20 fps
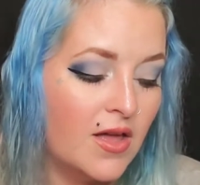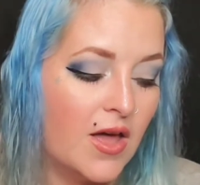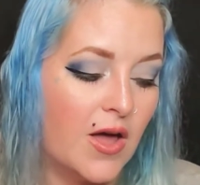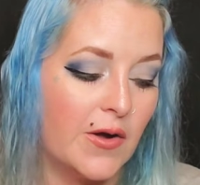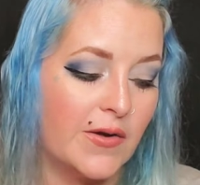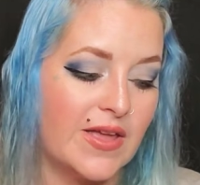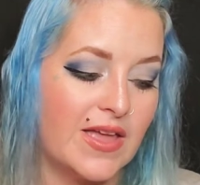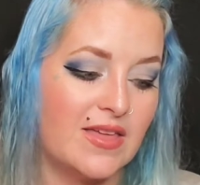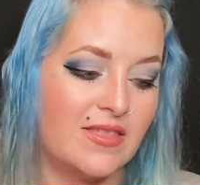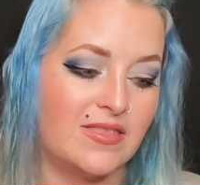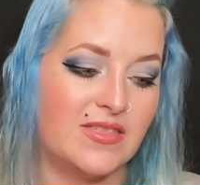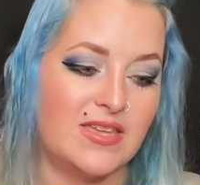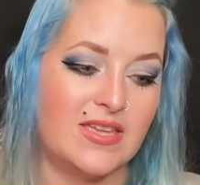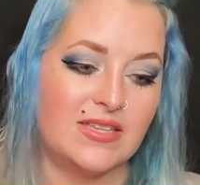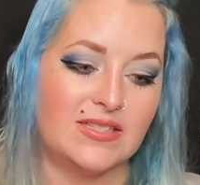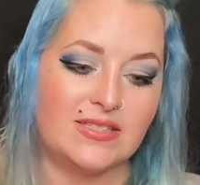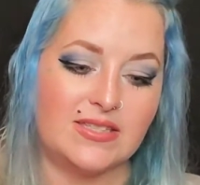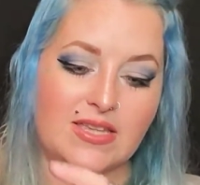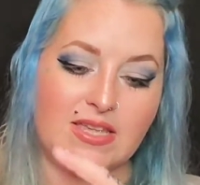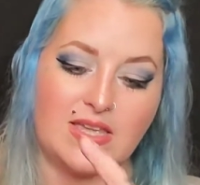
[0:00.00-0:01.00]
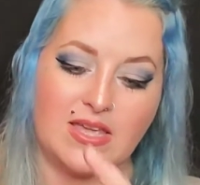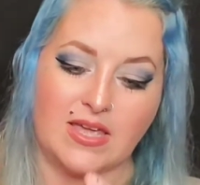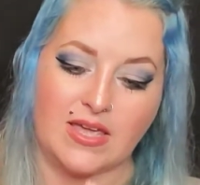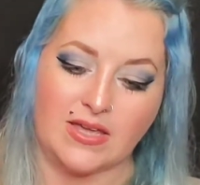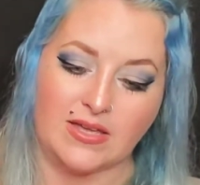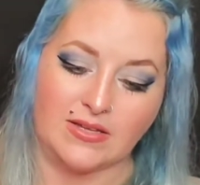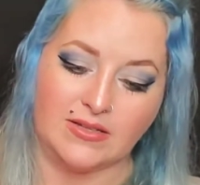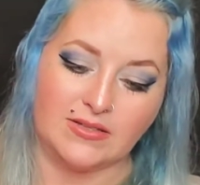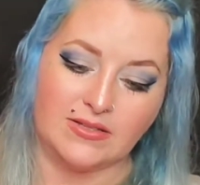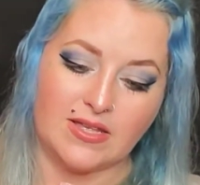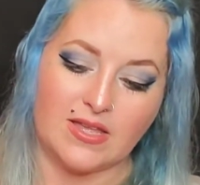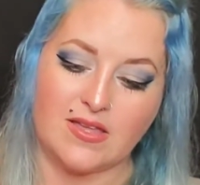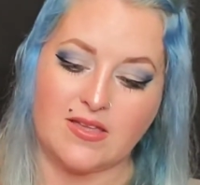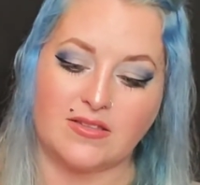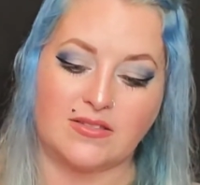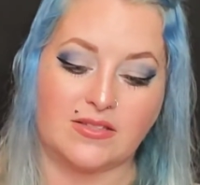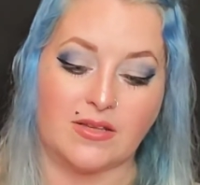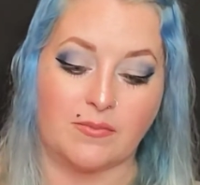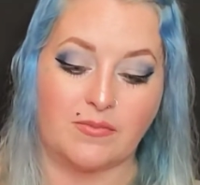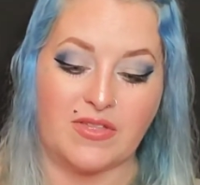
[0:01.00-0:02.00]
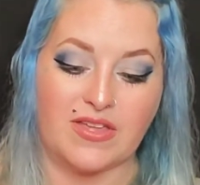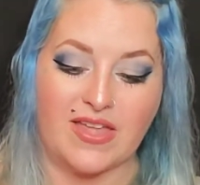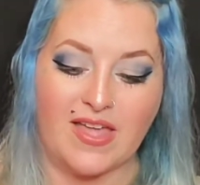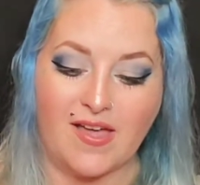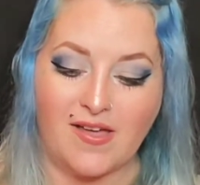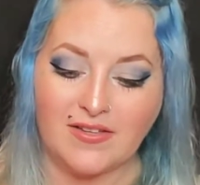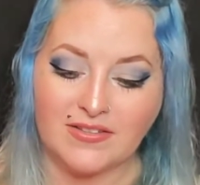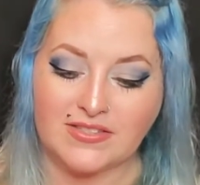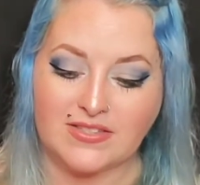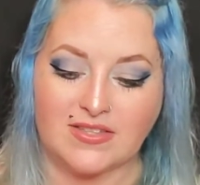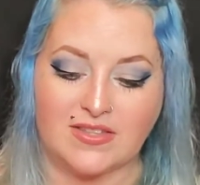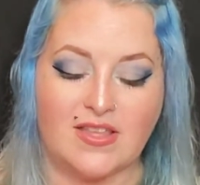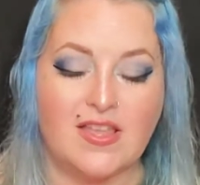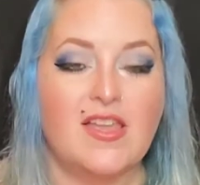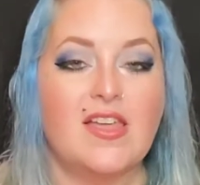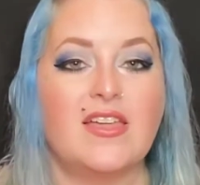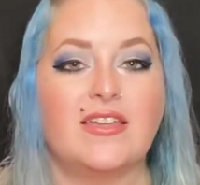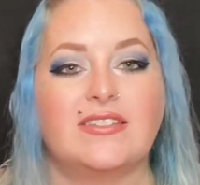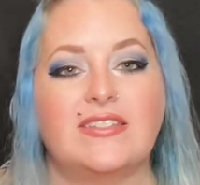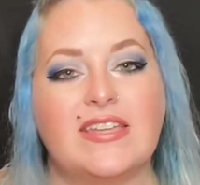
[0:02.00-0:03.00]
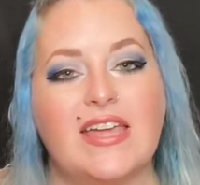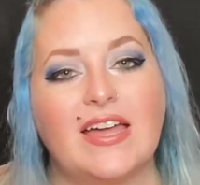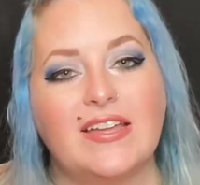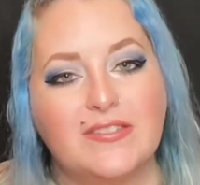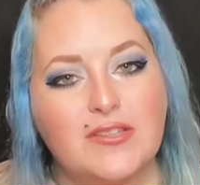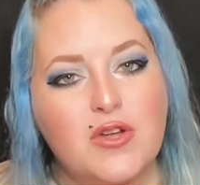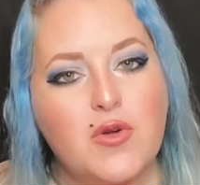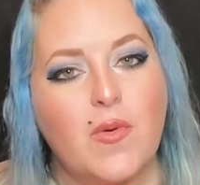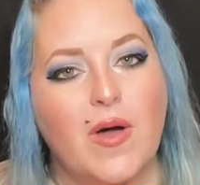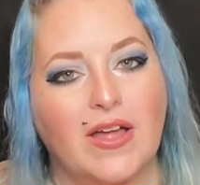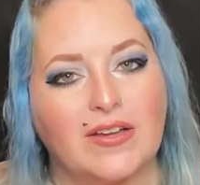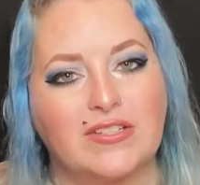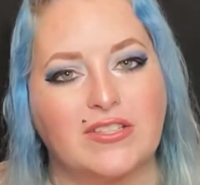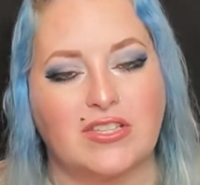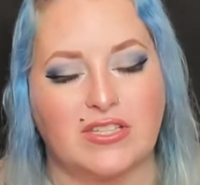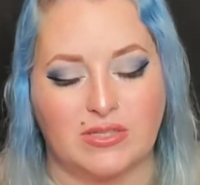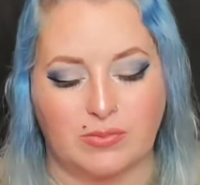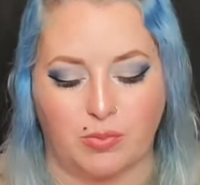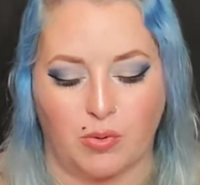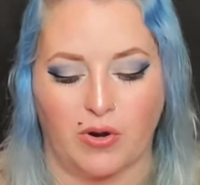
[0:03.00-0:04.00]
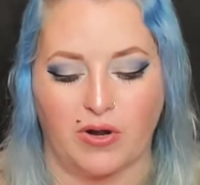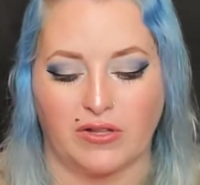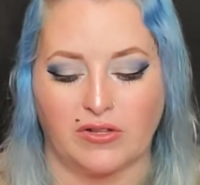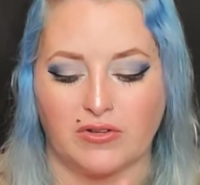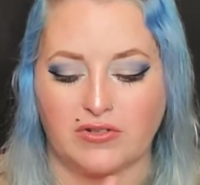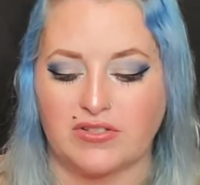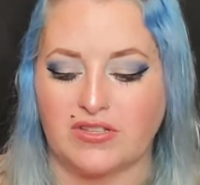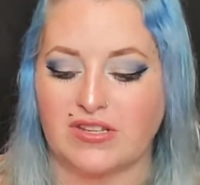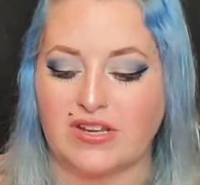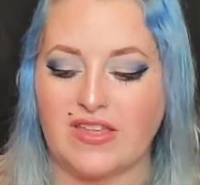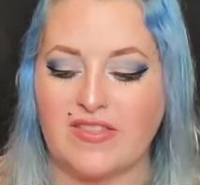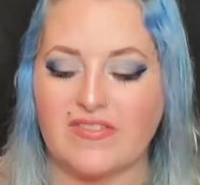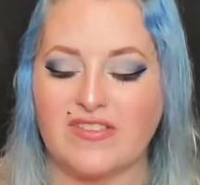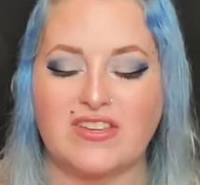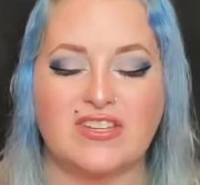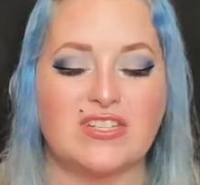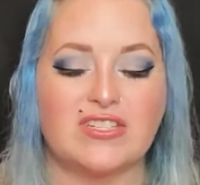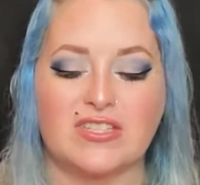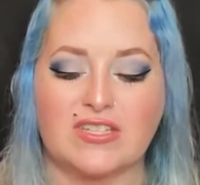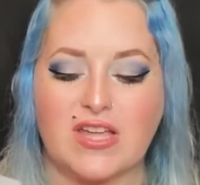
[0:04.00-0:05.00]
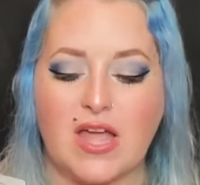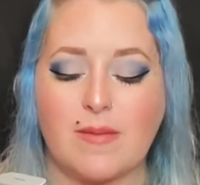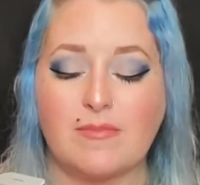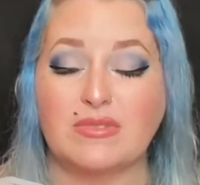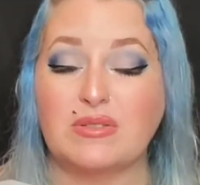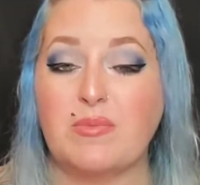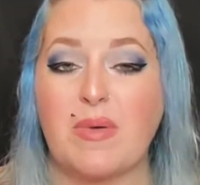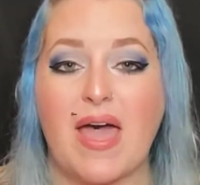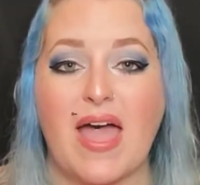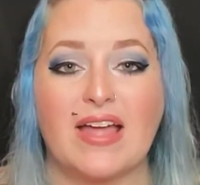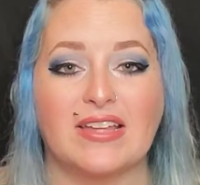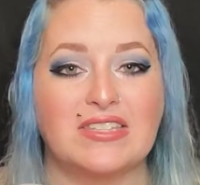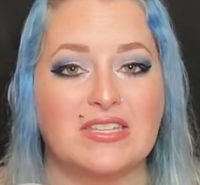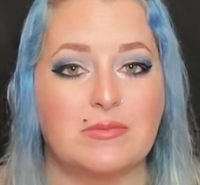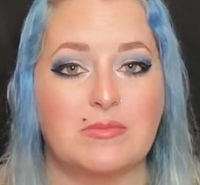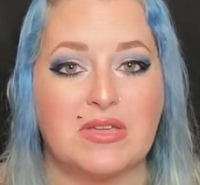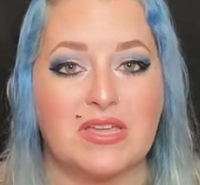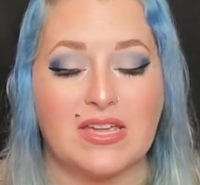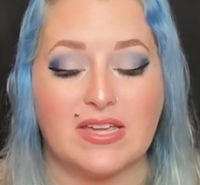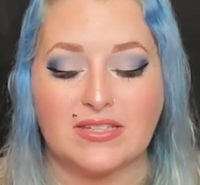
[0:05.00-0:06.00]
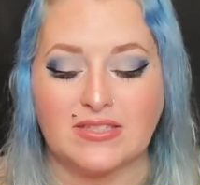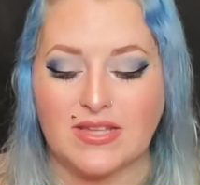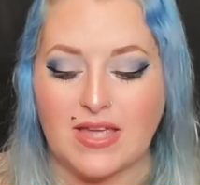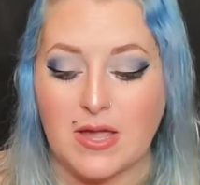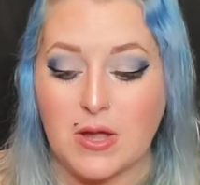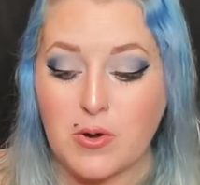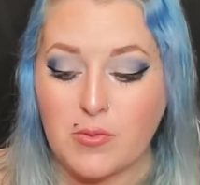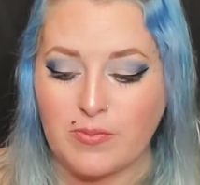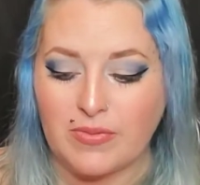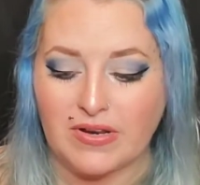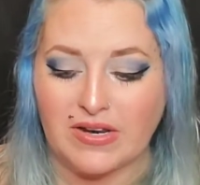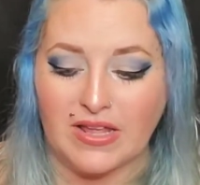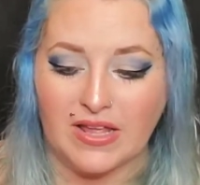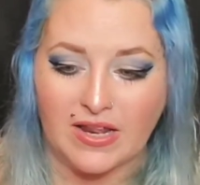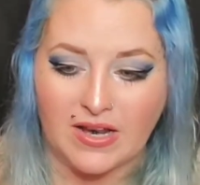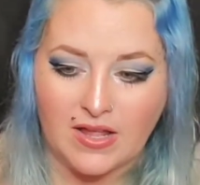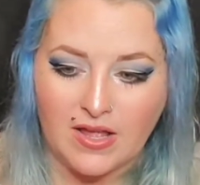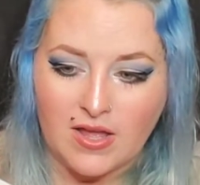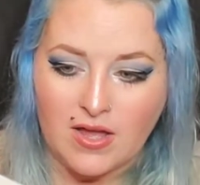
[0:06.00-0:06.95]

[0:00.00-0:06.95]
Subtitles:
Okay, this is something else. See, I do watch the spoilers and it just comes back to me as I open it.